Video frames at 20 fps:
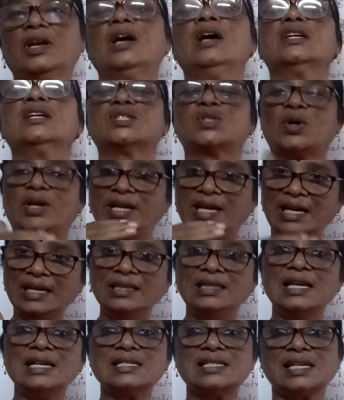So in
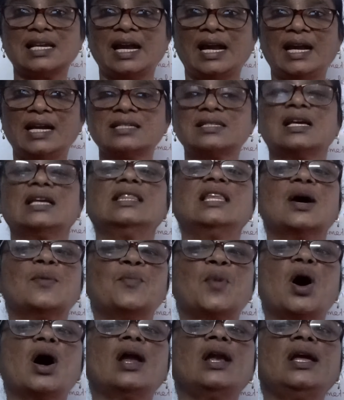this case, the
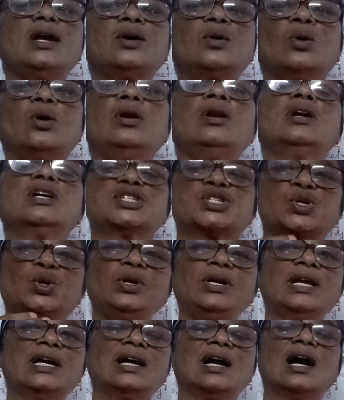molecule
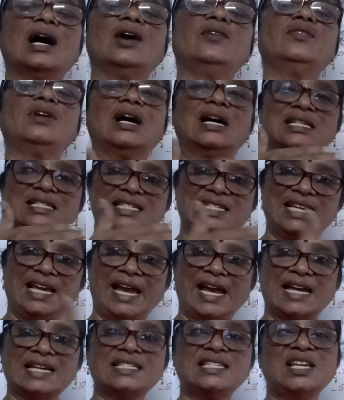should have an
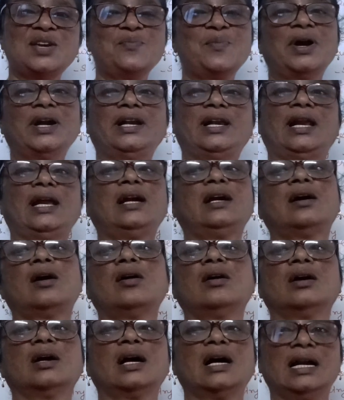asymmetric
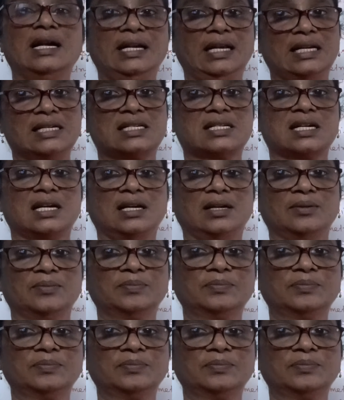condition.